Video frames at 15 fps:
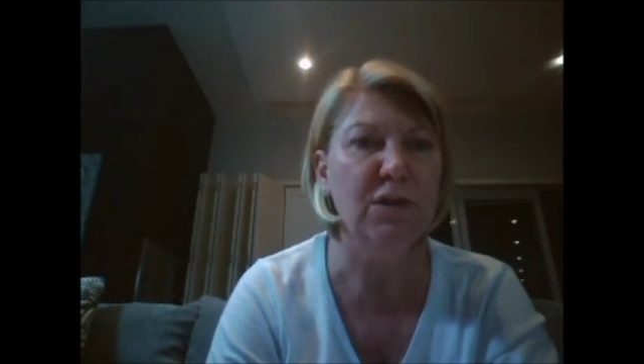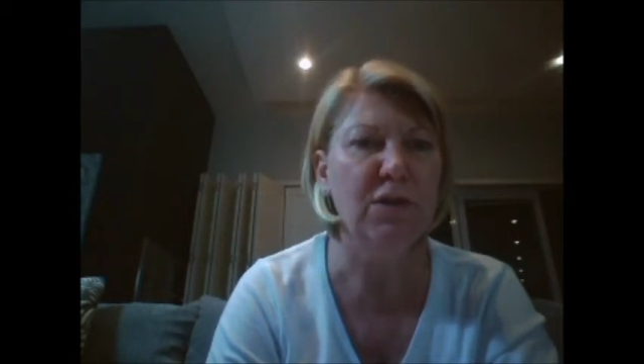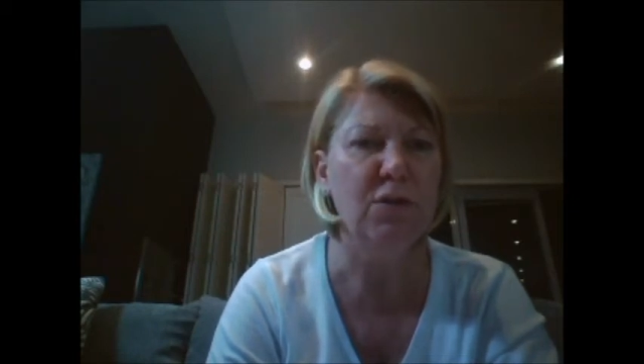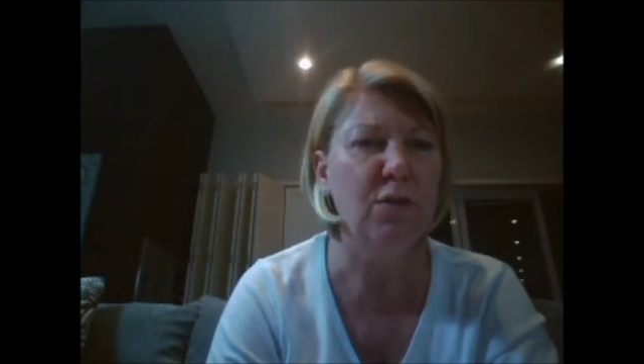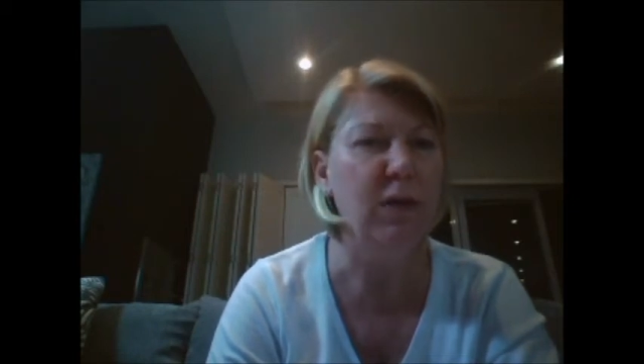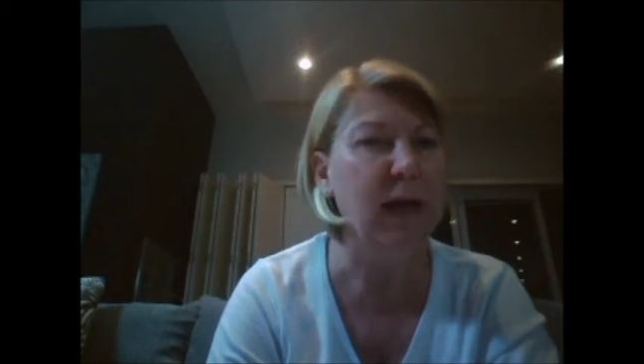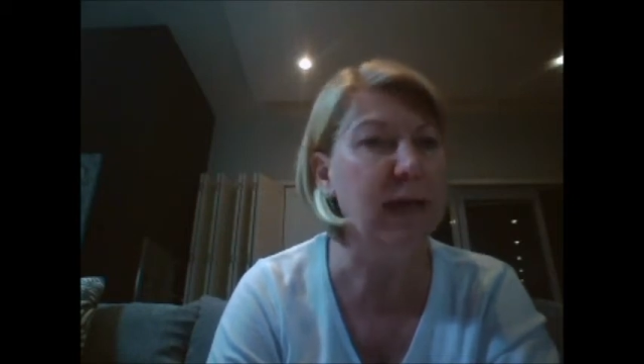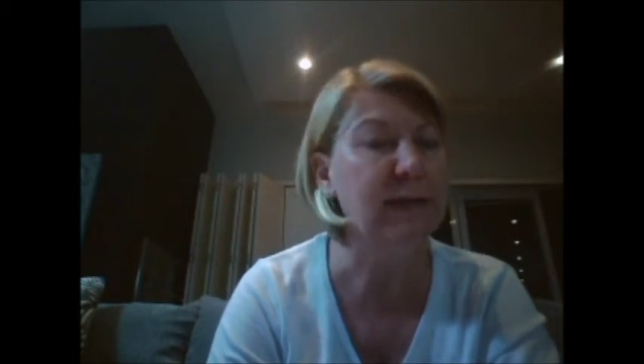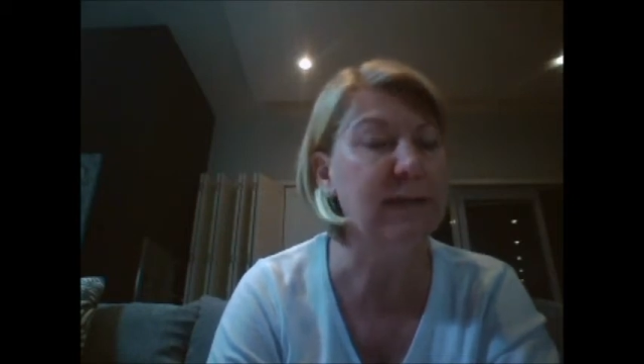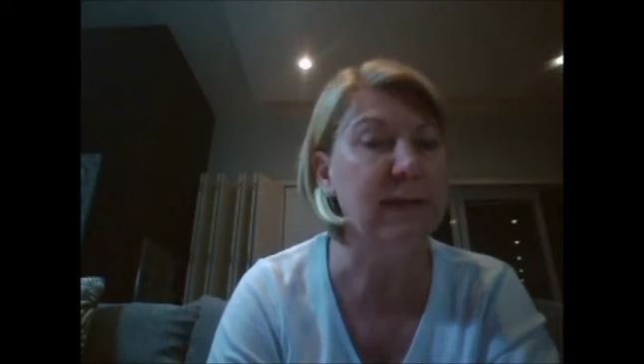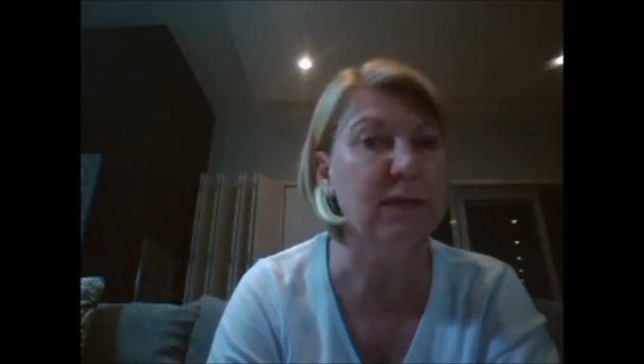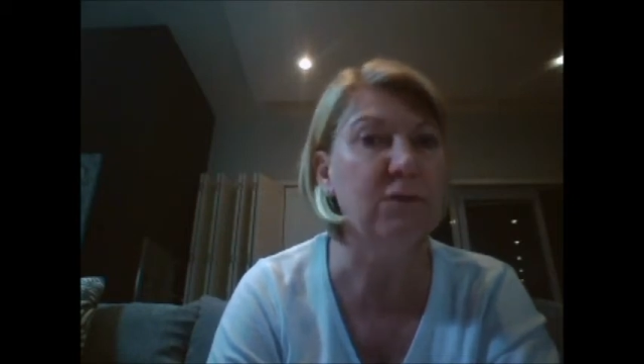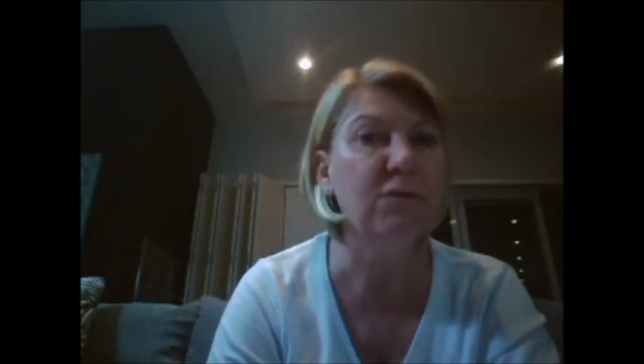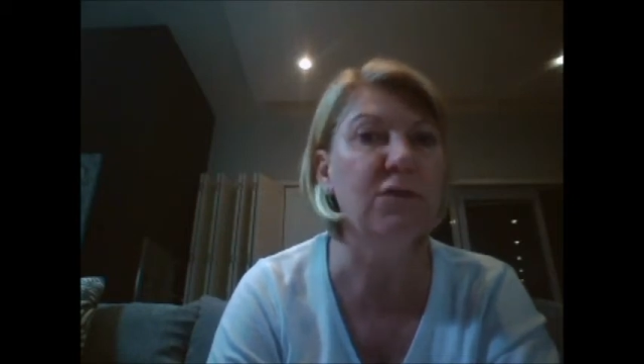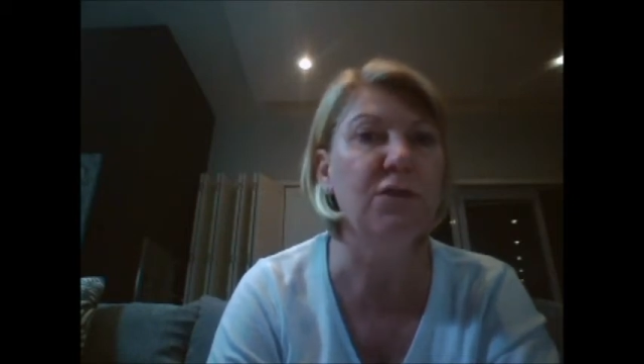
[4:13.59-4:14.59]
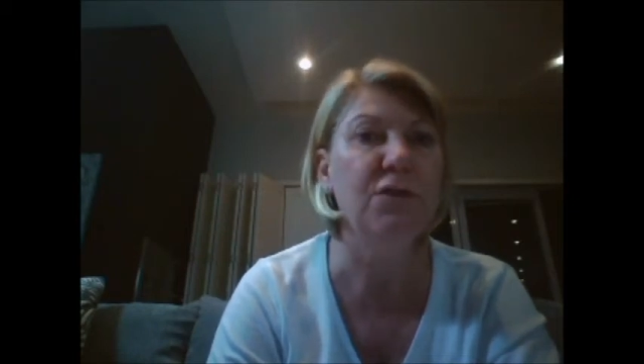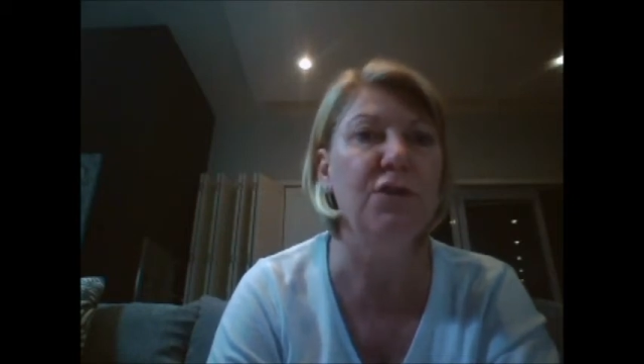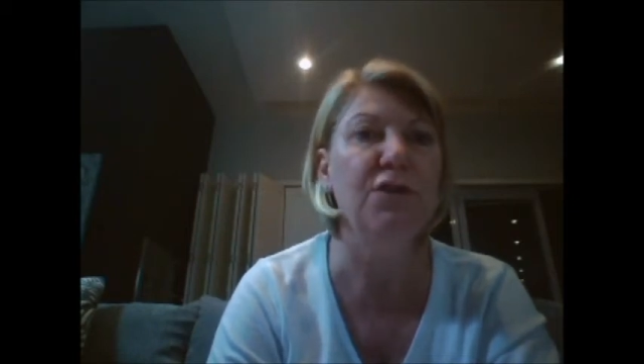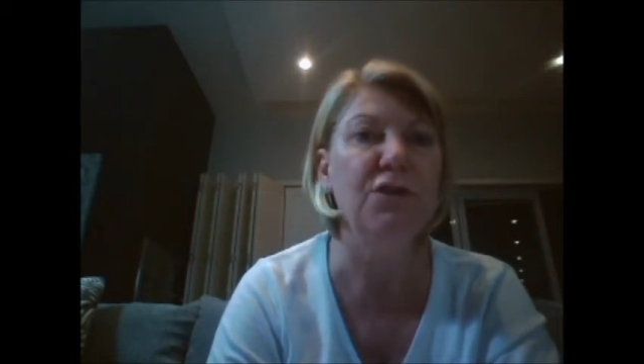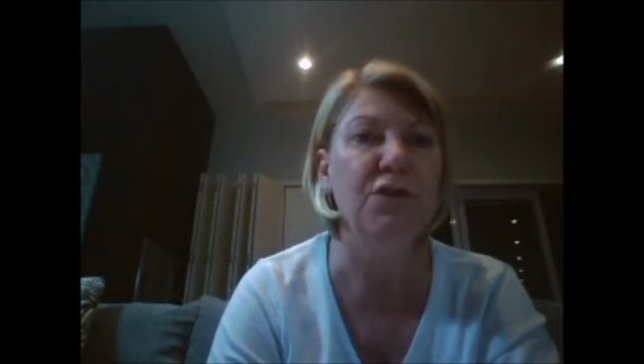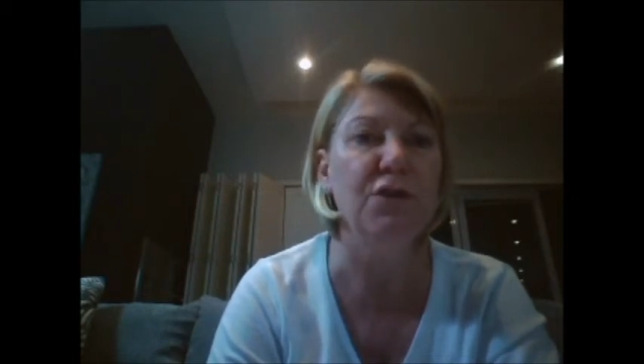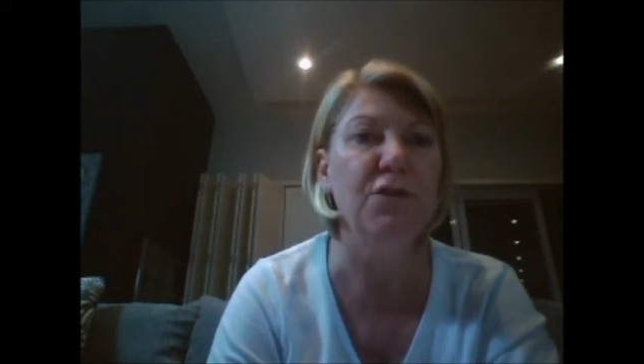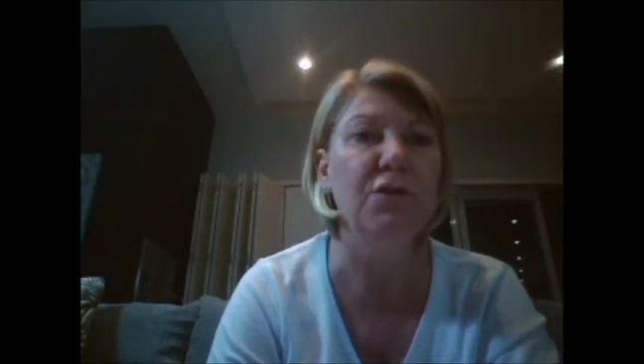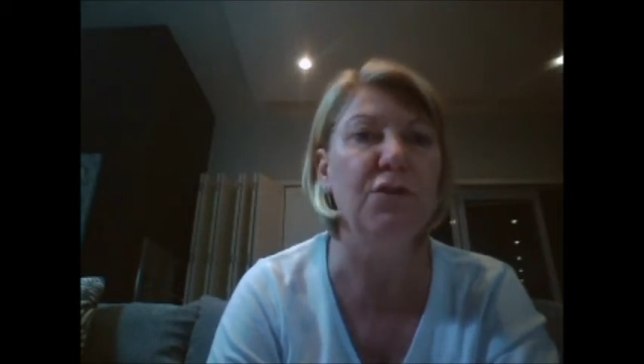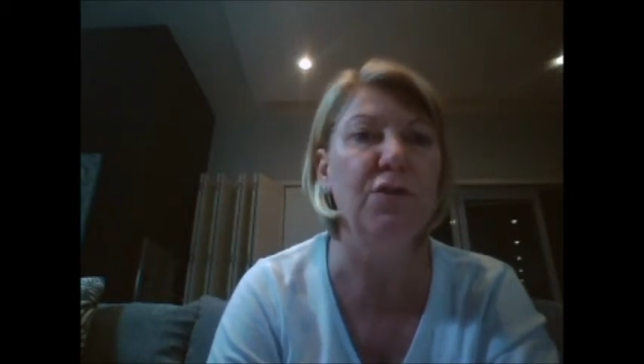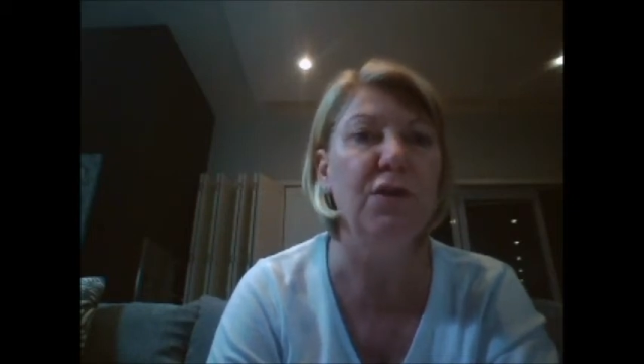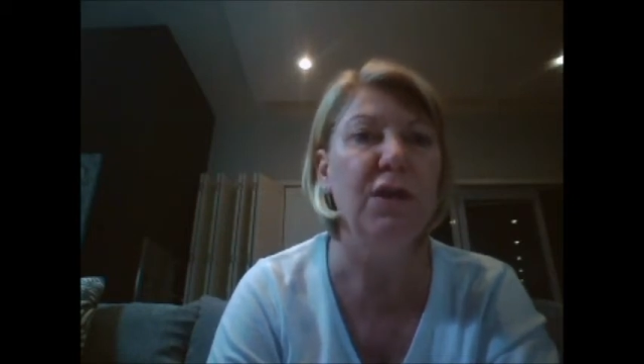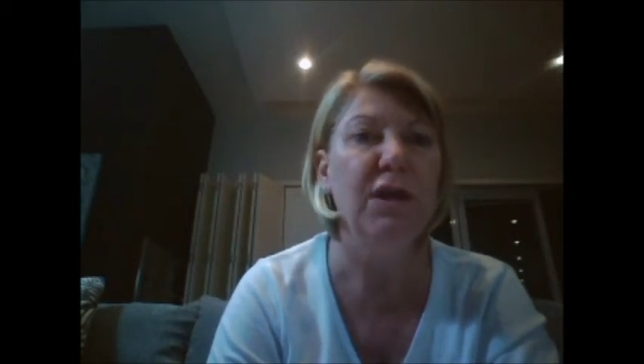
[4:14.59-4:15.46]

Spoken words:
your gut tells you to do.